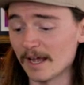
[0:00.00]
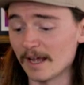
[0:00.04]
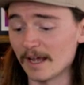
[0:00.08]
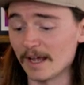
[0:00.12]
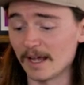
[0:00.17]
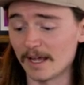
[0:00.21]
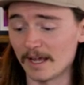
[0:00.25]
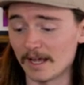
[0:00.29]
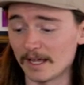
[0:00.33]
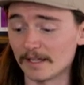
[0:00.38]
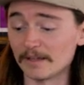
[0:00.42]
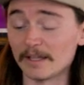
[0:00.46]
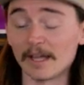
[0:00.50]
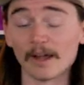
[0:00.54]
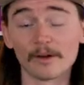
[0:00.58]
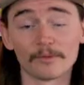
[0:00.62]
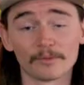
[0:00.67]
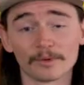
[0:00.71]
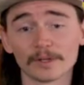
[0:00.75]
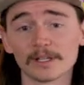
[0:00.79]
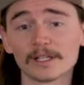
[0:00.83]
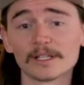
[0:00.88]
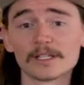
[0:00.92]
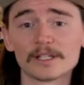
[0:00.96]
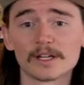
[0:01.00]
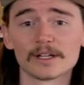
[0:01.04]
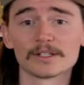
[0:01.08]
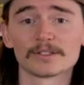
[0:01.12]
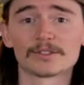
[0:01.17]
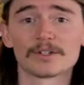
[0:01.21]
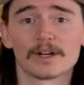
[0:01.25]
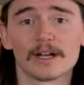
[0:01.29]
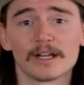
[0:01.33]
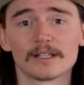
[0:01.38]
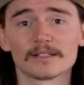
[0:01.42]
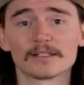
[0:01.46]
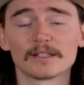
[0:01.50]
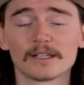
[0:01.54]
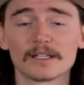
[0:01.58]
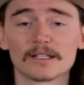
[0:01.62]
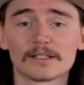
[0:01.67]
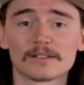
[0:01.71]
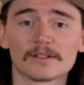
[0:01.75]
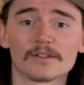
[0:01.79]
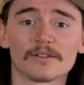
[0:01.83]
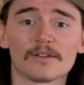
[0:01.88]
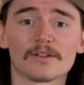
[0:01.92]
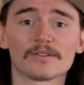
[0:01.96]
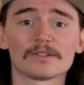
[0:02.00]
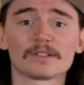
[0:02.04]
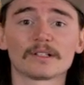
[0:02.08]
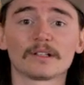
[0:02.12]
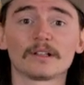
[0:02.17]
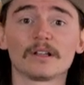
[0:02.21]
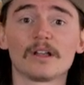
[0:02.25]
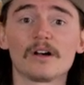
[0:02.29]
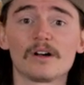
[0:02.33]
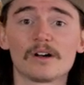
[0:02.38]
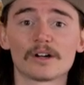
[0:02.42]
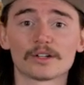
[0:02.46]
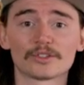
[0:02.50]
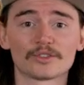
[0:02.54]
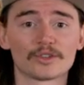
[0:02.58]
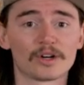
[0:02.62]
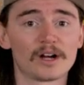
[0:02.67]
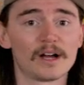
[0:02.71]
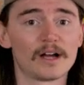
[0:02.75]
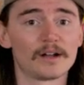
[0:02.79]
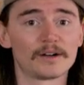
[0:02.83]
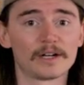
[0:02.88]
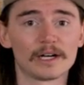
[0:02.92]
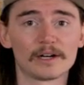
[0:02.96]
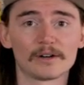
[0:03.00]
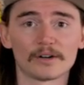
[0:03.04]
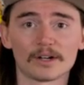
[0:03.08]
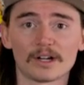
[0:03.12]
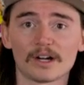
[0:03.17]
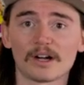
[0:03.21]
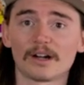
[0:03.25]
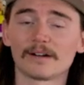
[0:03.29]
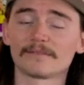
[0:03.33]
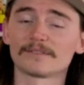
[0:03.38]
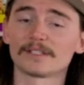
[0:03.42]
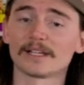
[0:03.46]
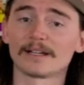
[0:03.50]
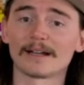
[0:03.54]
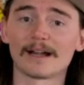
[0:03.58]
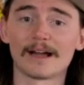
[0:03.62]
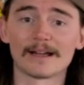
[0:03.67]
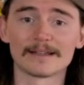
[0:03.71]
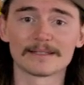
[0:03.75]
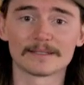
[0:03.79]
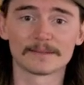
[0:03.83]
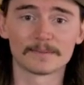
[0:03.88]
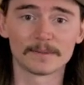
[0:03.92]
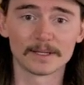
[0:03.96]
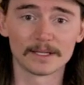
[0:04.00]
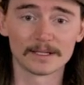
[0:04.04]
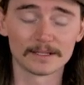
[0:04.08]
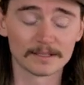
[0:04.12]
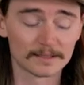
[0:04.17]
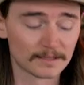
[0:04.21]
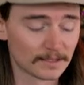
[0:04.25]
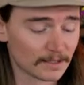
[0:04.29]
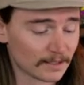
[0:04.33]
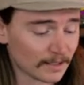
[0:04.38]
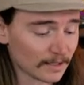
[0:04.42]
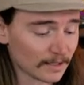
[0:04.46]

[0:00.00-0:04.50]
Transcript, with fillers: and that really does translate to those long, drawn-out carves at high speeds.